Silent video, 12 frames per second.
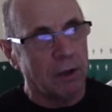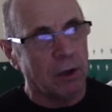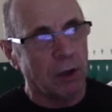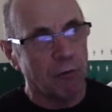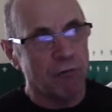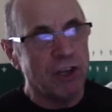
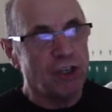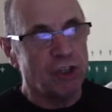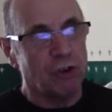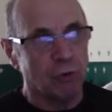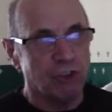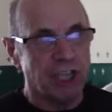
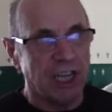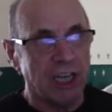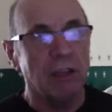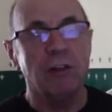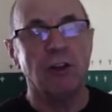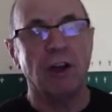original
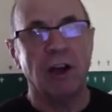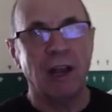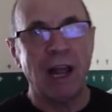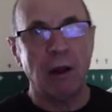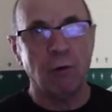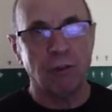gene that
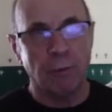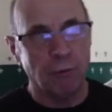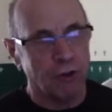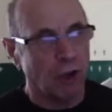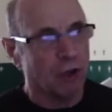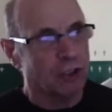allowed the
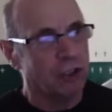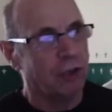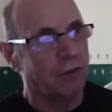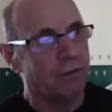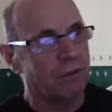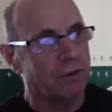production
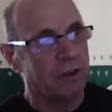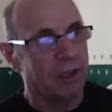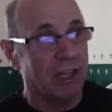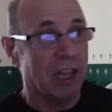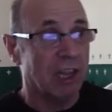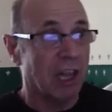of, in
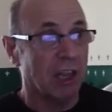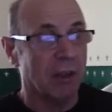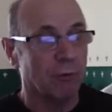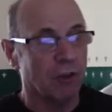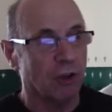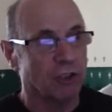this case the
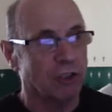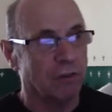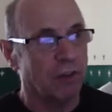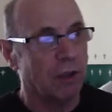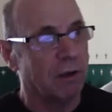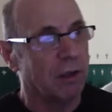production of
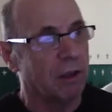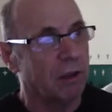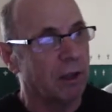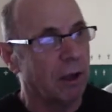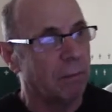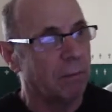the
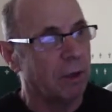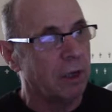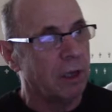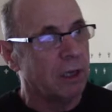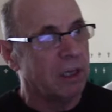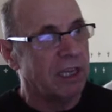
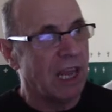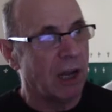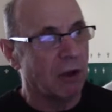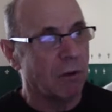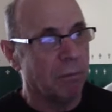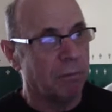
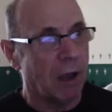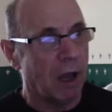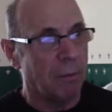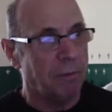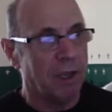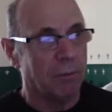yellow
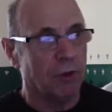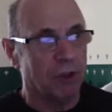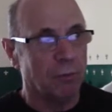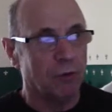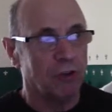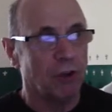pigment to
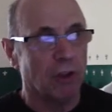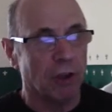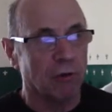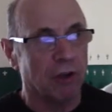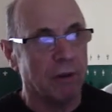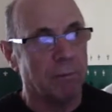produce a
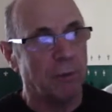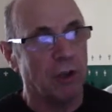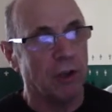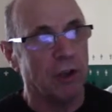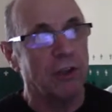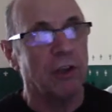green
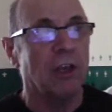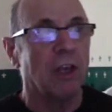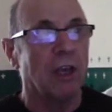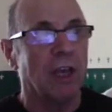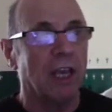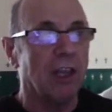bird,
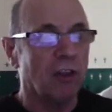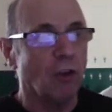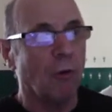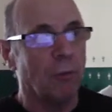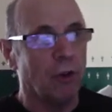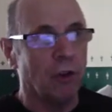is
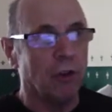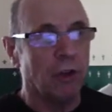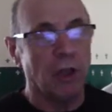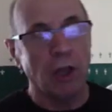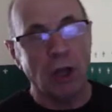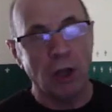dominant
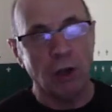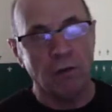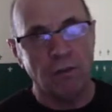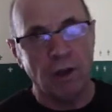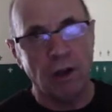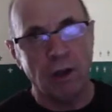
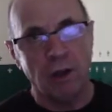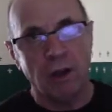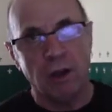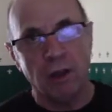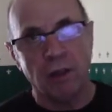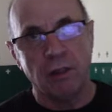over
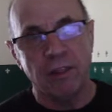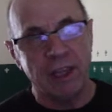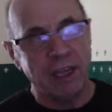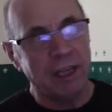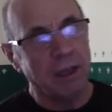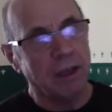
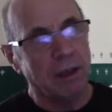the